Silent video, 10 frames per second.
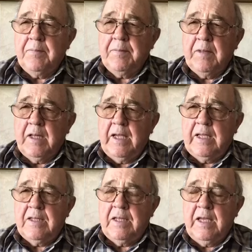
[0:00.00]

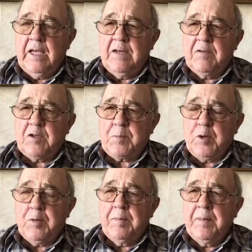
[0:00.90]
like the head of a
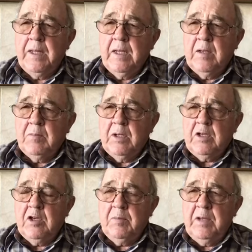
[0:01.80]
sperm, but
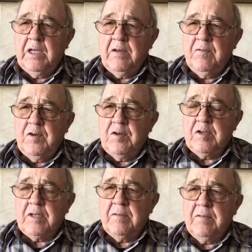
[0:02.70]
could be
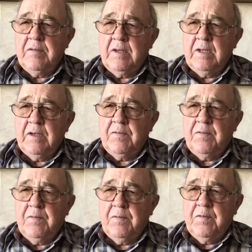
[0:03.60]
confused
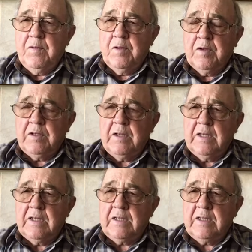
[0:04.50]
for
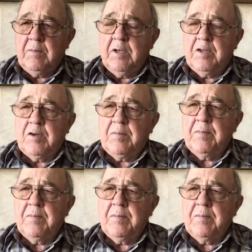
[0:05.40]
some other